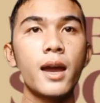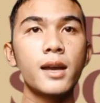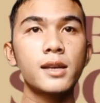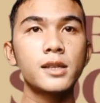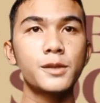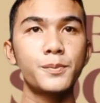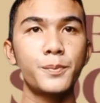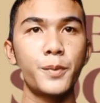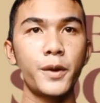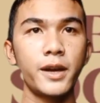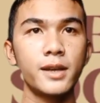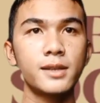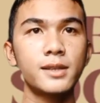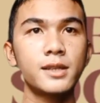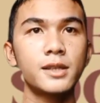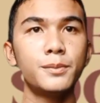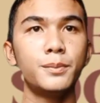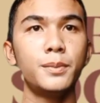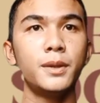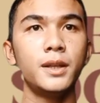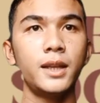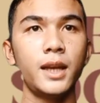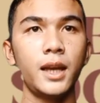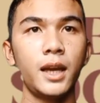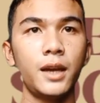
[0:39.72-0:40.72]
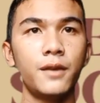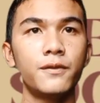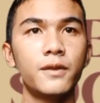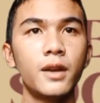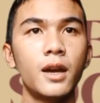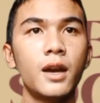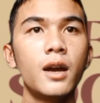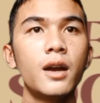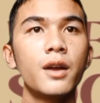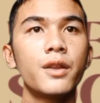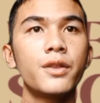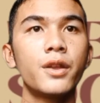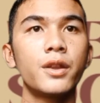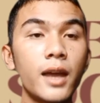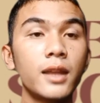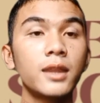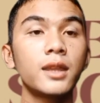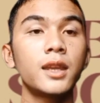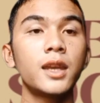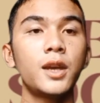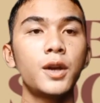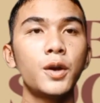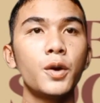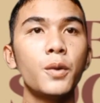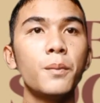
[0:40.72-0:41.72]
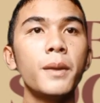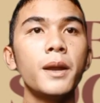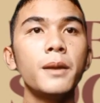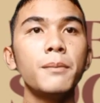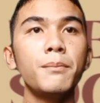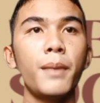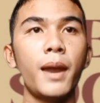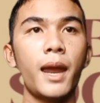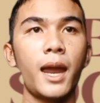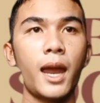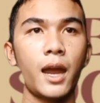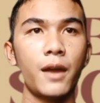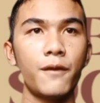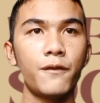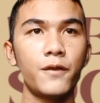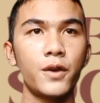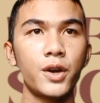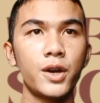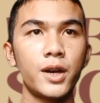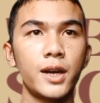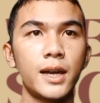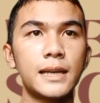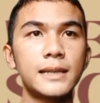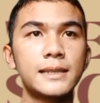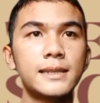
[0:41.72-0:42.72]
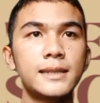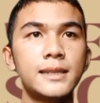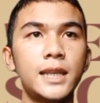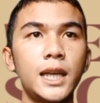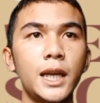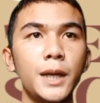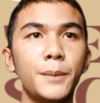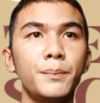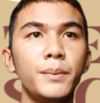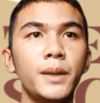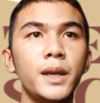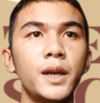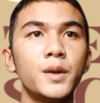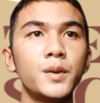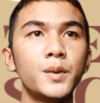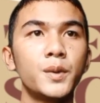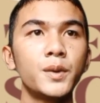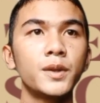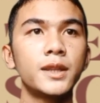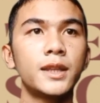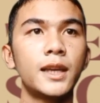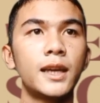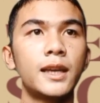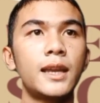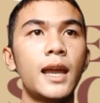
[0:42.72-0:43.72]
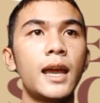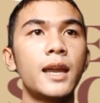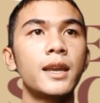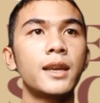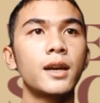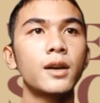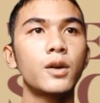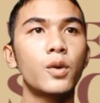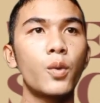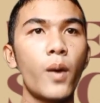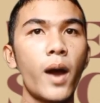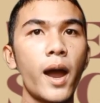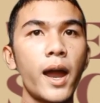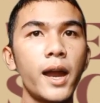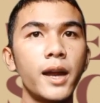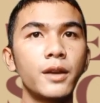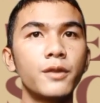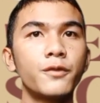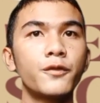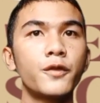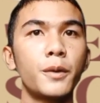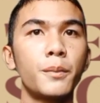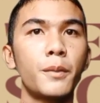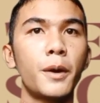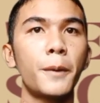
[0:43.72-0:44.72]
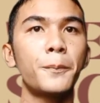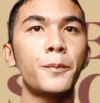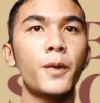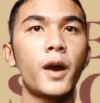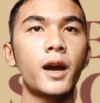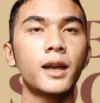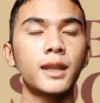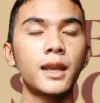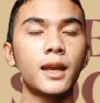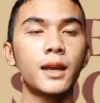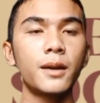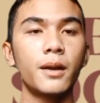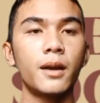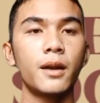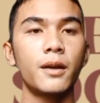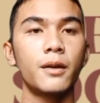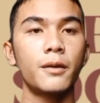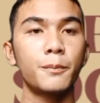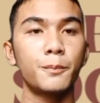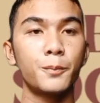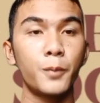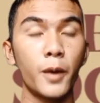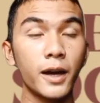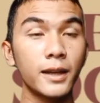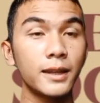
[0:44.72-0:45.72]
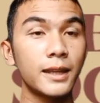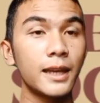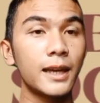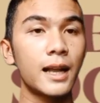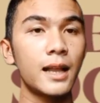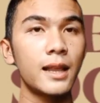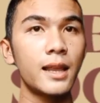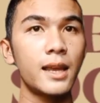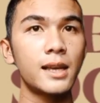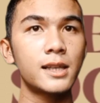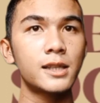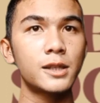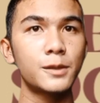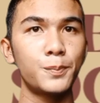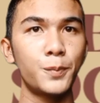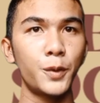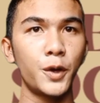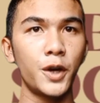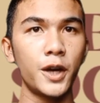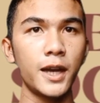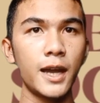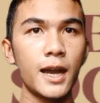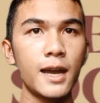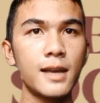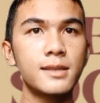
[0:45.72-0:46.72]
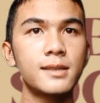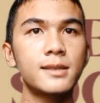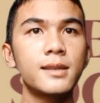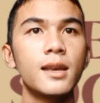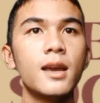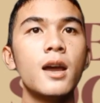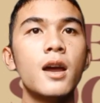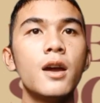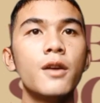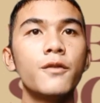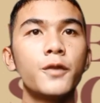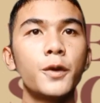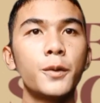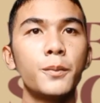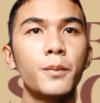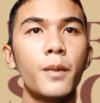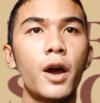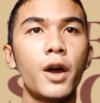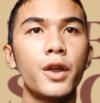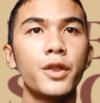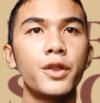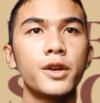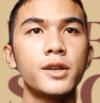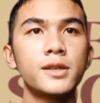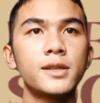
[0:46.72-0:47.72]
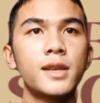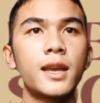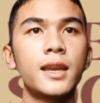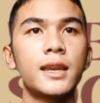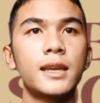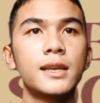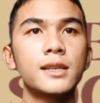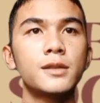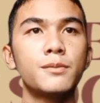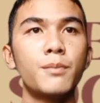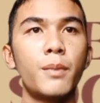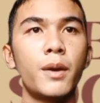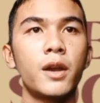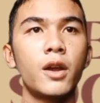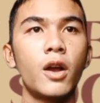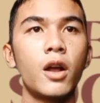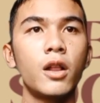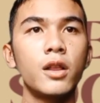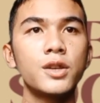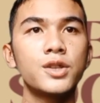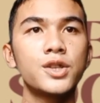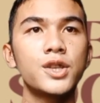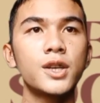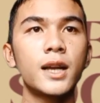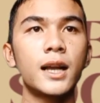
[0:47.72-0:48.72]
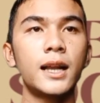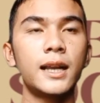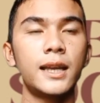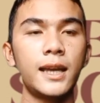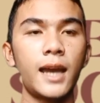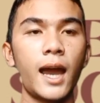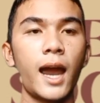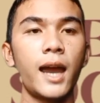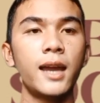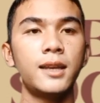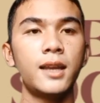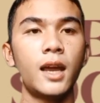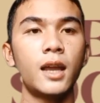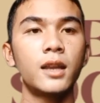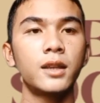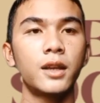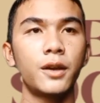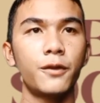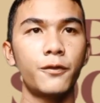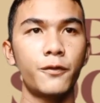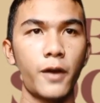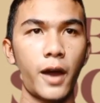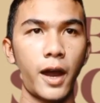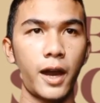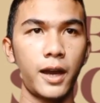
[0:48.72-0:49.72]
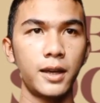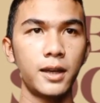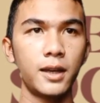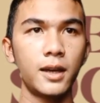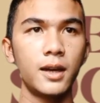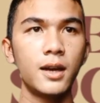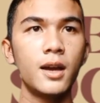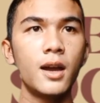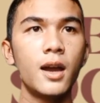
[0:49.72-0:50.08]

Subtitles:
experts believe that human behavior is deeply rooted and acquired from a practical experience from others and is biologically identified.